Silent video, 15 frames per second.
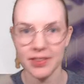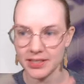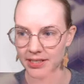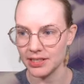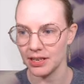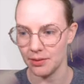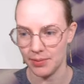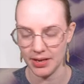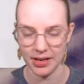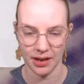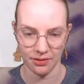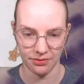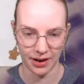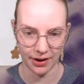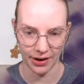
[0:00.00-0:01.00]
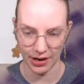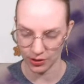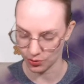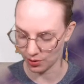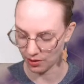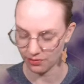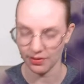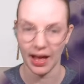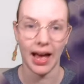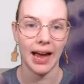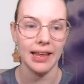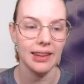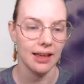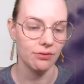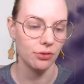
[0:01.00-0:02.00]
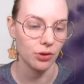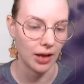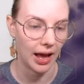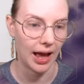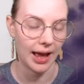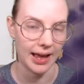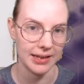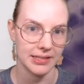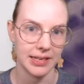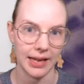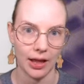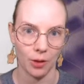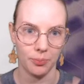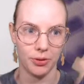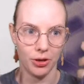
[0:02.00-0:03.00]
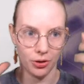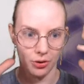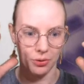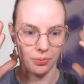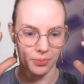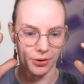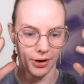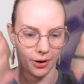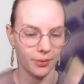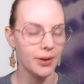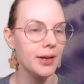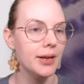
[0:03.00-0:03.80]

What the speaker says: this is going to be a very sort of high-level guide to help you, you know,